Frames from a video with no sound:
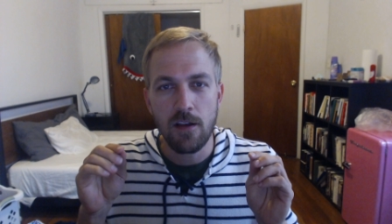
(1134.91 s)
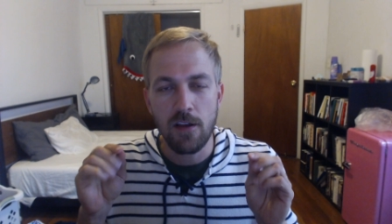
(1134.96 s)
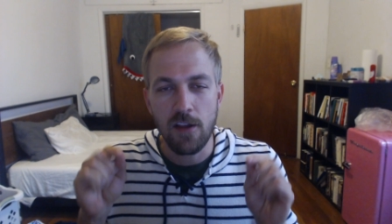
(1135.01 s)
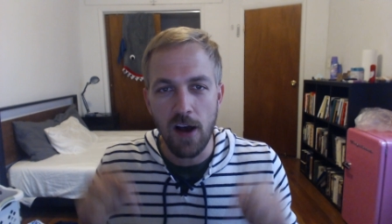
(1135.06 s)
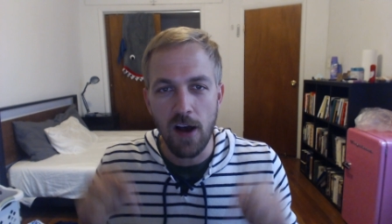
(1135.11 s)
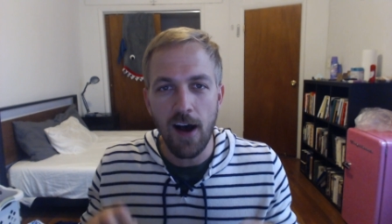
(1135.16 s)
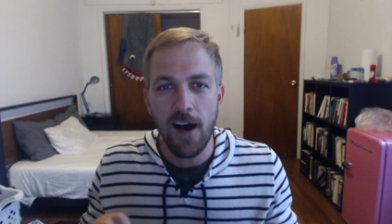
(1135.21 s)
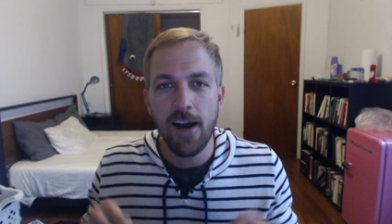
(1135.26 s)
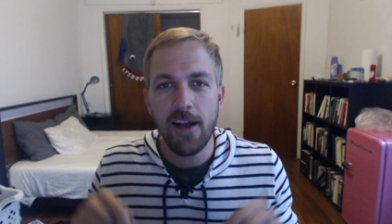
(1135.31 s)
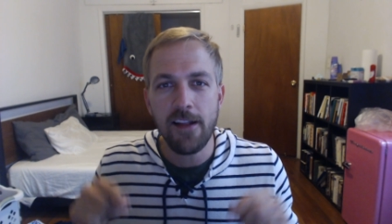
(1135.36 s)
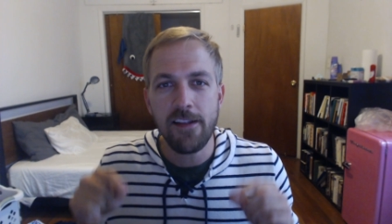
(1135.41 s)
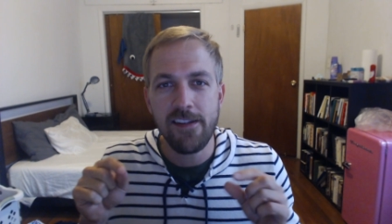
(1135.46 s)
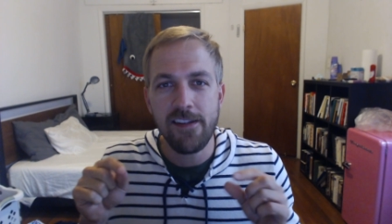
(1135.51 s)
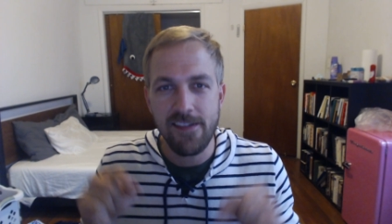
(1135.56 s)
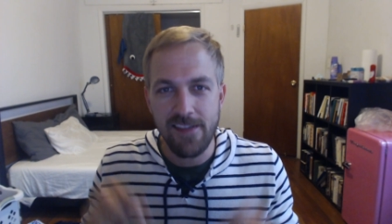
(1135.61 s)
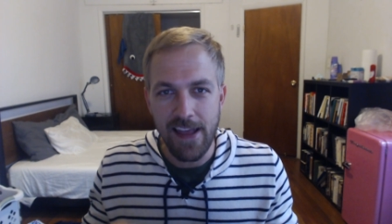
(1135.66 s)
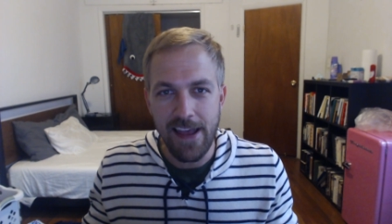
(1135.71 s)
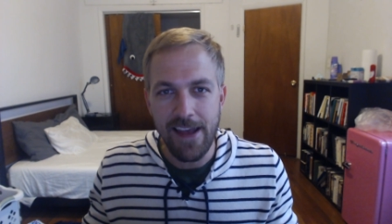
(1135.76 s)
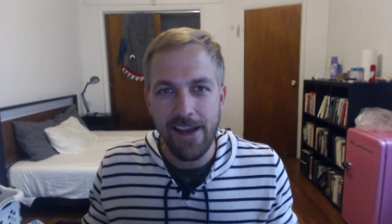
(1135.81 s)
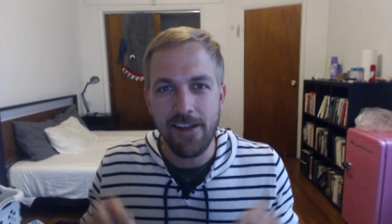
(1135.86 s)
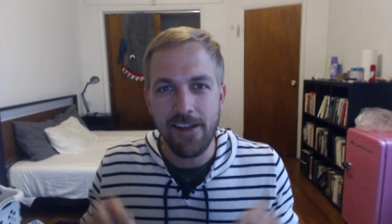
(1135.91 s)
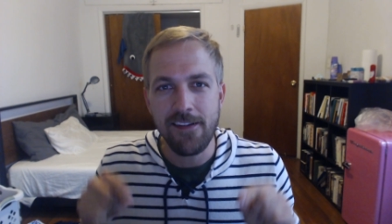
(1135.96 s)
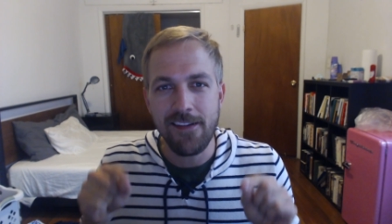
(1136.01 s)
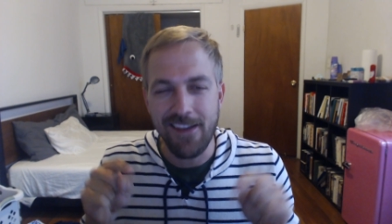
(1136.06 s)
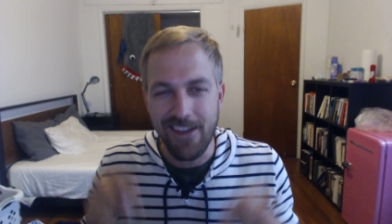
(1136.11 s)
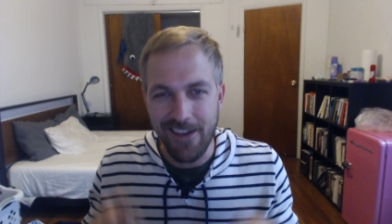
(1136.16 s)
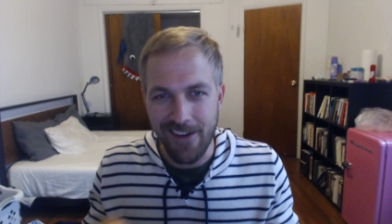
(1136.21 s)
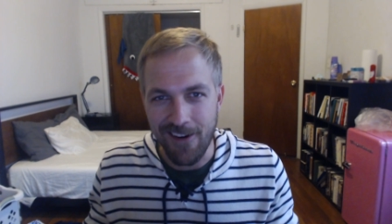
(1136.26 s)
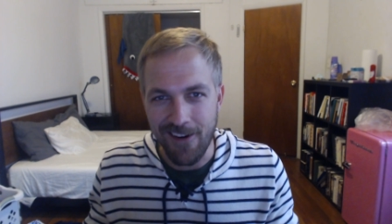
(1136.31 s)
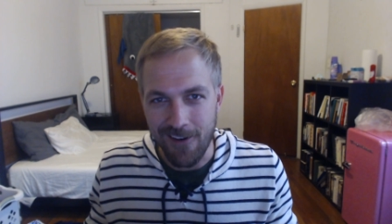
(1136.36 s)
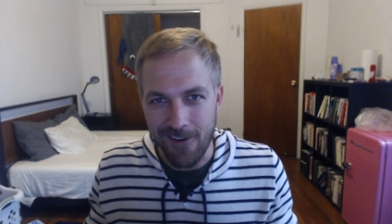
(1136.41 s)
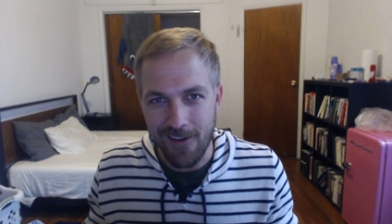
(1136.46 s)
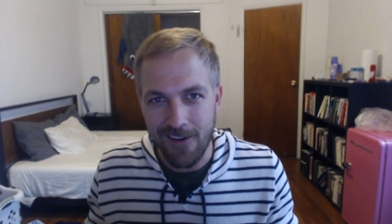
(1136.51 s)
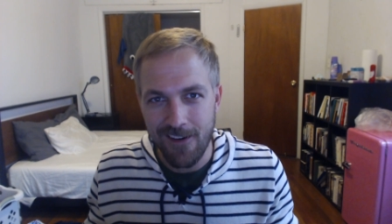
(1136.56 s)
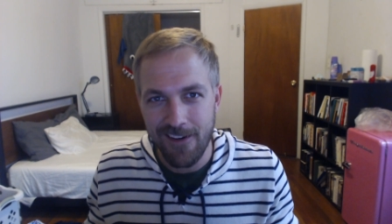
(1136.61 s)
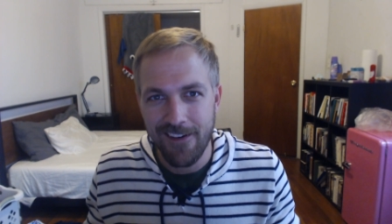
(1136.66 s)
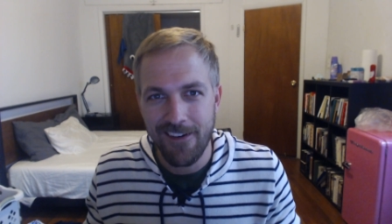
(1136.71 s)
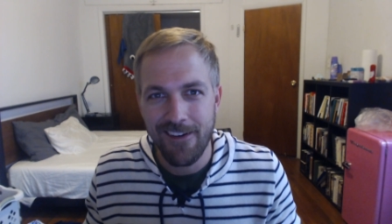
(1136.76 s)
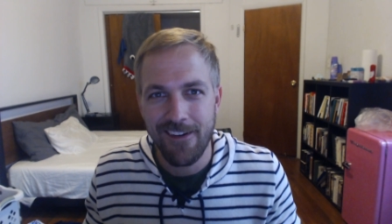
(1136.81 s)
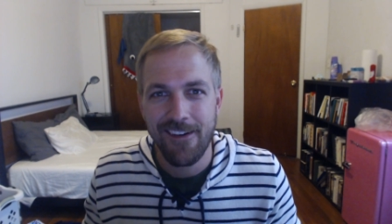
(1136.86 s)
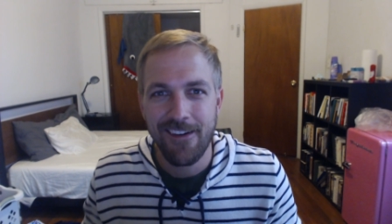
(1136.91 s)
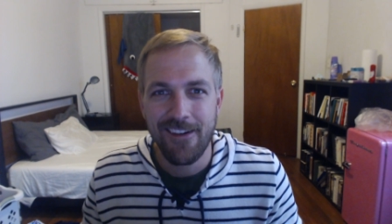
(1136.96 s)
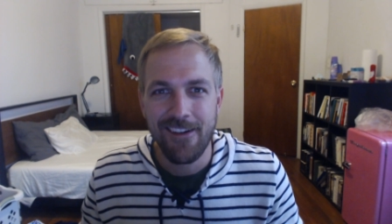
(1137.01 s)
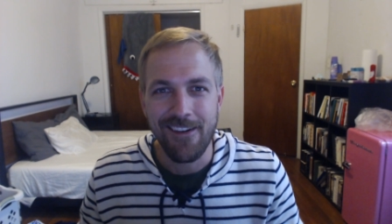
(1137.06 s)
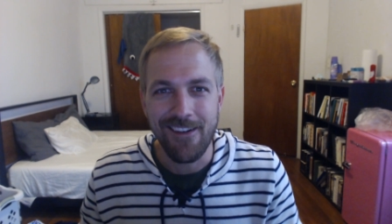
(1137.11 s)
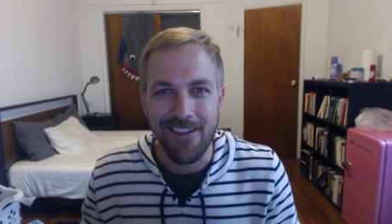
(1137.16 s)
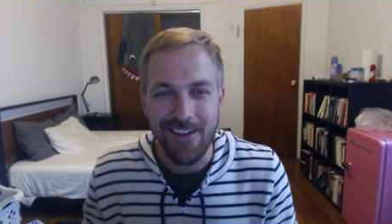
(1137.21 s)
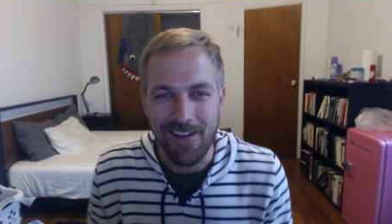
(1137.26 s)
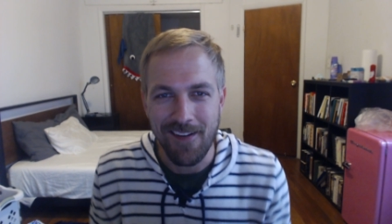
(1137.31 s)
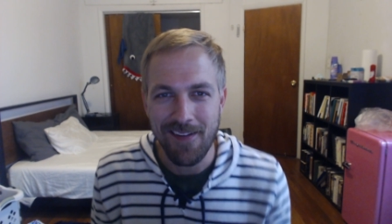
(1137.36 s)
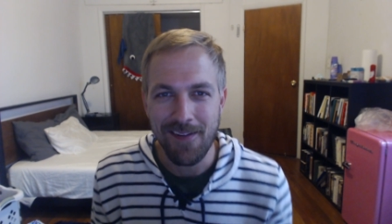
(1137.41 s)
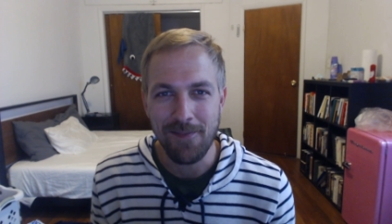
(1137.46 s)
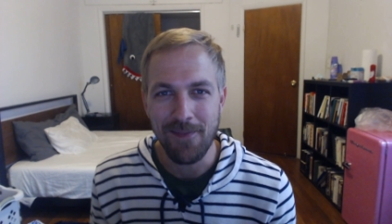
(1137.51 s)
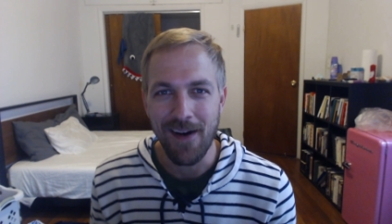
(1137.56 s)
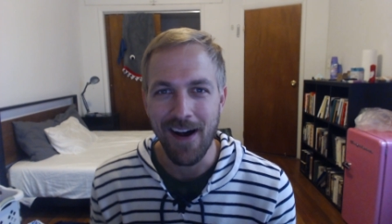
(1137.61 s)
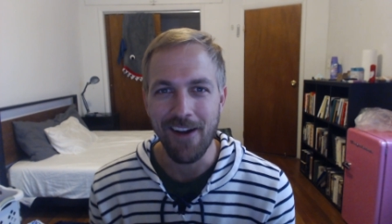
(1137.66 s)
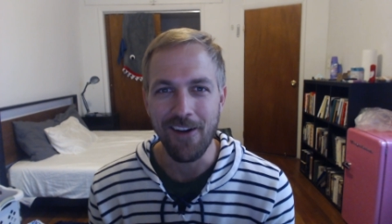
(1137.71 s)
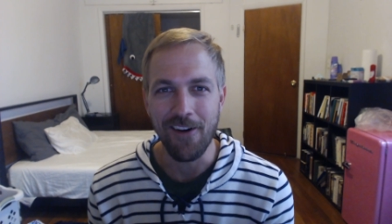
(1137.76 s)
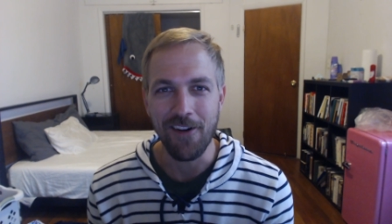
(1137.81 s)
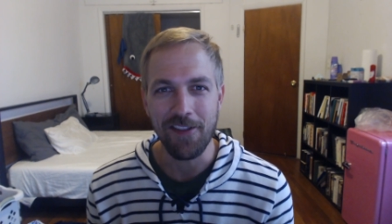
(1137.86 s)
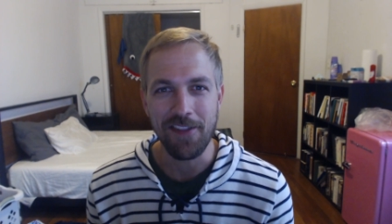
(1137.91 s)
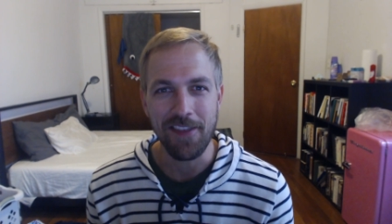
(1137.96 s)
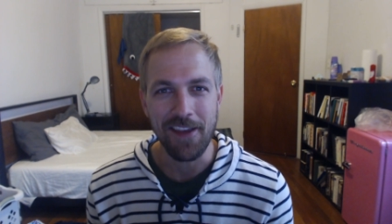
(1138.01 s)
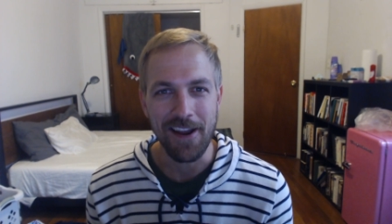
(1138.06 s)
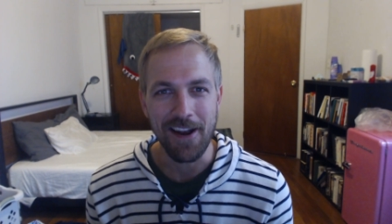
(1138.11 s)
God stays here. And he smiled.